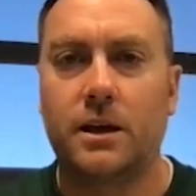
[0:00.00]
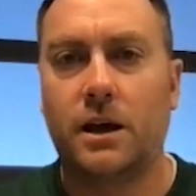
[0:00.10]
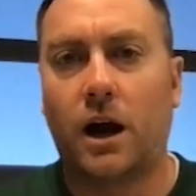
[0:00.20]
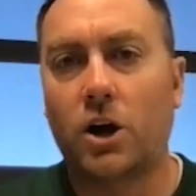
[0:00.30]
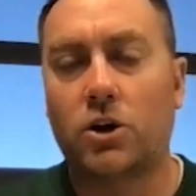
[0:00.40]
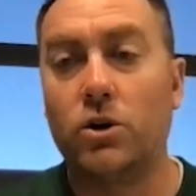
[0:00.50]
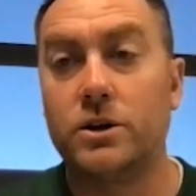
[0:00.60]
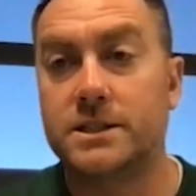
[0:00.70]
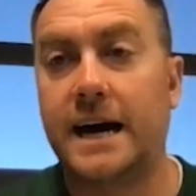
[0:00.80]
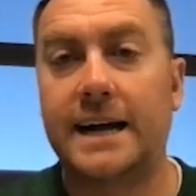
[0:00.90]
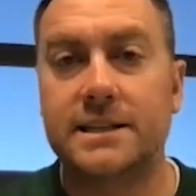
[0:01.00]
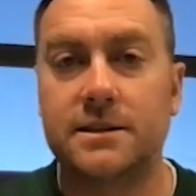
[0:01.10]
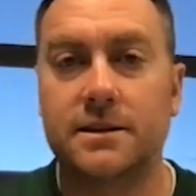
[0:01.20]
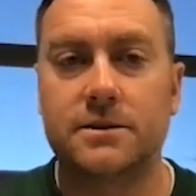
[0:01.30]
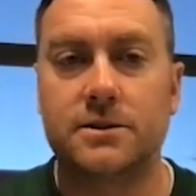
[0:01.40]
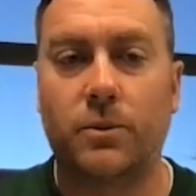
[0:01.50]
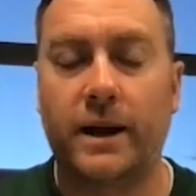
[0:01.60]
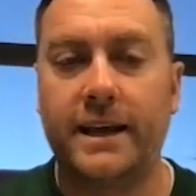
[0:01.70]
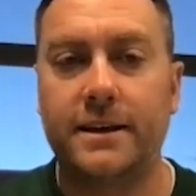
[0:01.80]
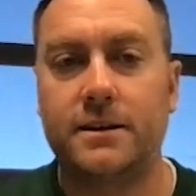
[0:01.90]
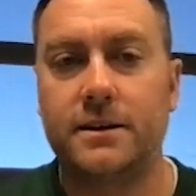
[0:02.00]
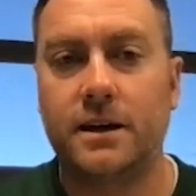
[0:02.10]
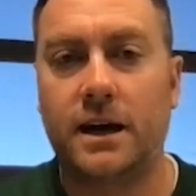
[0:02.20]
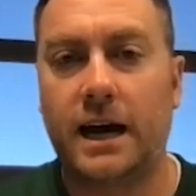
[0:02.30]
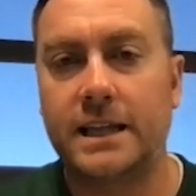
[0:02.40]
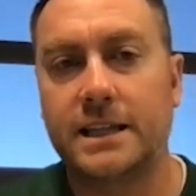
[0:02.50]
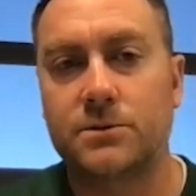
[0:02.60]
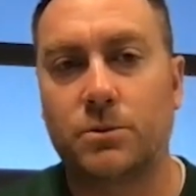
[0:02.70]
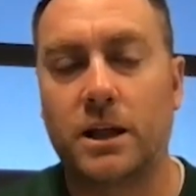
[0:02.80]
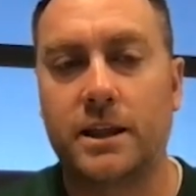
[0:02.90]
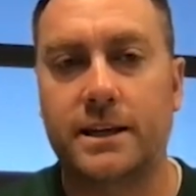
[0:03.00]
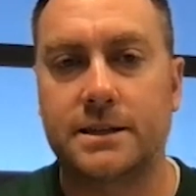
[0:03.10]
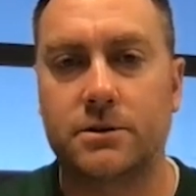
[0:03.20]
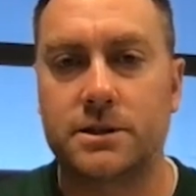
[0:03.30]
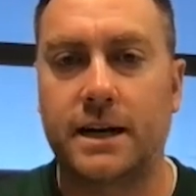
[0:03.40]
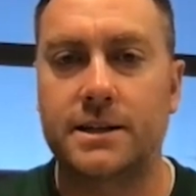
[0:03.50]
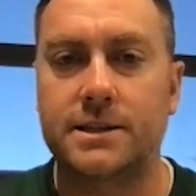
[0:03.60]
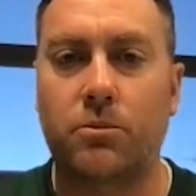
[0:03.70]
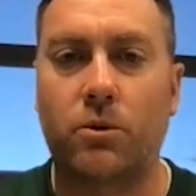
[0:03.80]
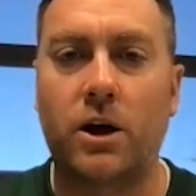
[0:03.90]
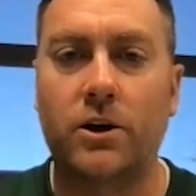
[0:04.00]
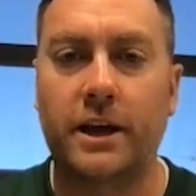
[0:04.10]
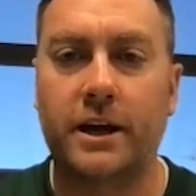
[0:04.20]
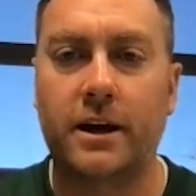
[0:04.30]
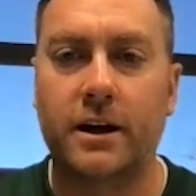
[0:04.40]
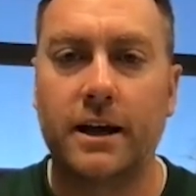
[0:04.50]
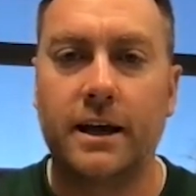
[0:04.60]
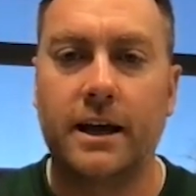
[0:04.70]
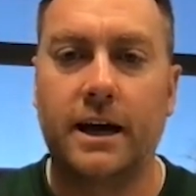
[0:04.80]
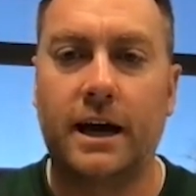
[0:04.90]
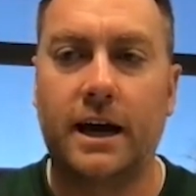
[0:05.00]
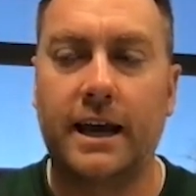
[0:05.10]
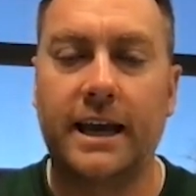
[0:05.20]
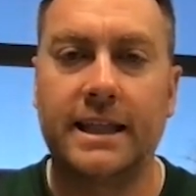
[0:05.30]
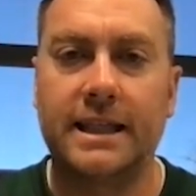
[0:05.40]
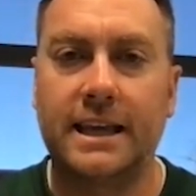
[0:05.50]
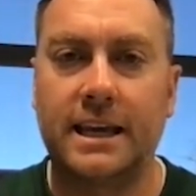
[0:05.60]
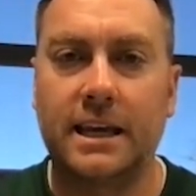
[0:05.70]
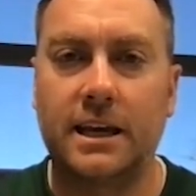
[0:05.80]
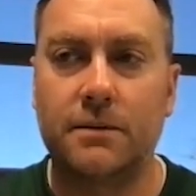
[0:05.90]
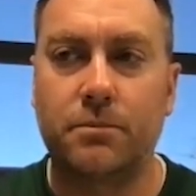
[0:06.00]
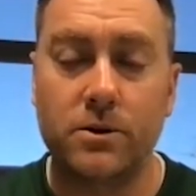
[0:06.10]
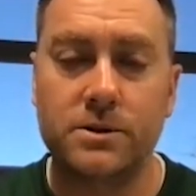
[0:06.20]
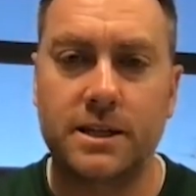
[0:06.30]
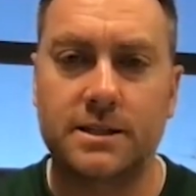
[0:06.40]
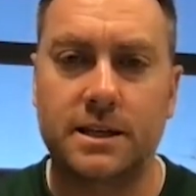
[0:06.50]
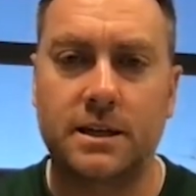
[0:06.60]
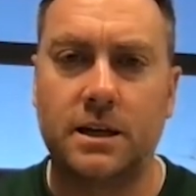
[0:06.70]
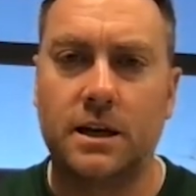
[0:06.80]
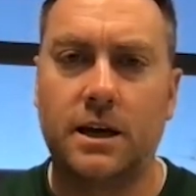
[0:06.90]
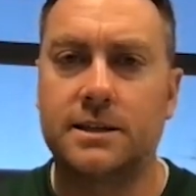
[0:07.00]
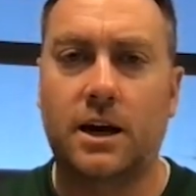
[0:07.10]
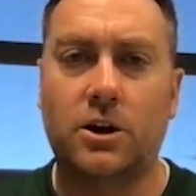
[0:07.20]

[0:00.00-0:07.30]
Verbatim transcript: our goal is not to to win it uh, i think that's one of the things that will set us up well here uh, in the postseason is that our